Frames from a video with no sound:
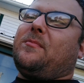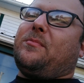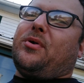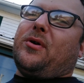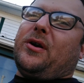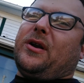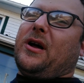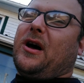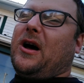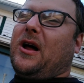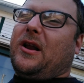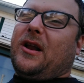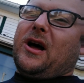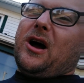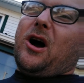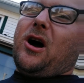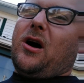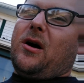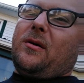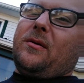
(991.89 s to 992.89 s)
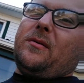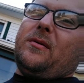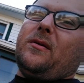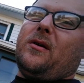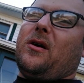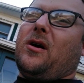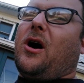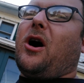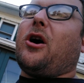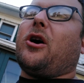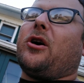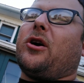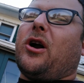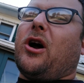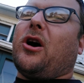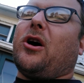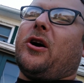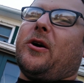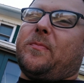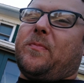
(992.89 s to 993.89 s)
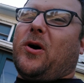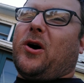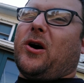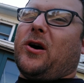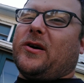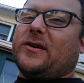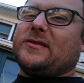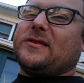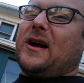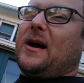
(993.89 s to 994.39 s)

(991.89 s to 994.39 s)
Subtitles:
putting on R&R parts.